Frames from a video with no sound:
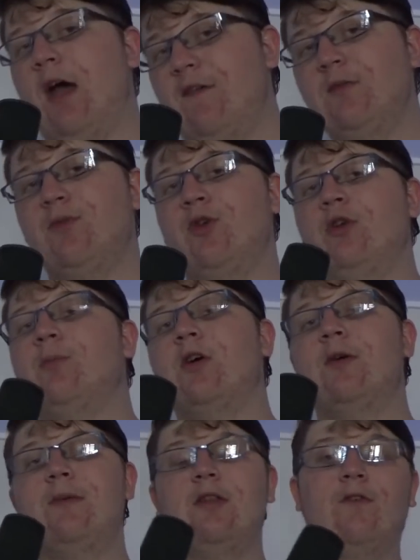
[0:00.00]
having
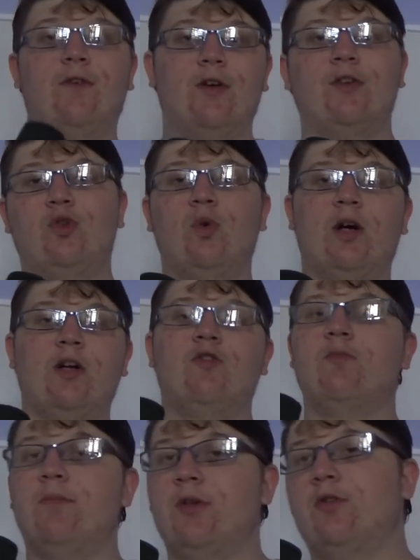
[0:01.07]
Pewdiepie be the first to
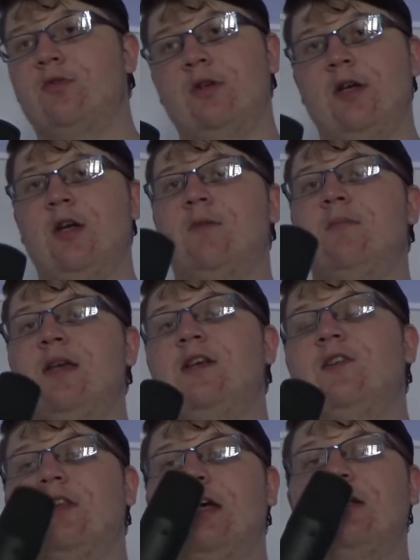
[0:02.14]
100 mil
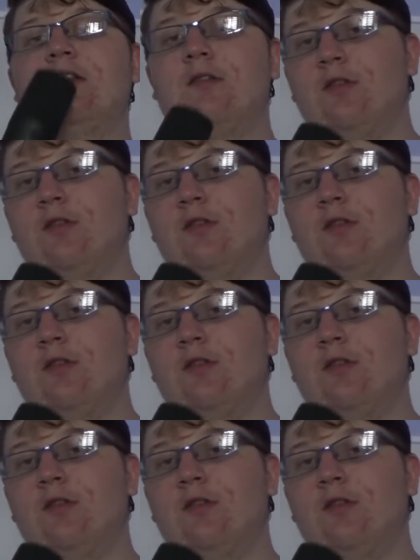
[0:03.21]
means that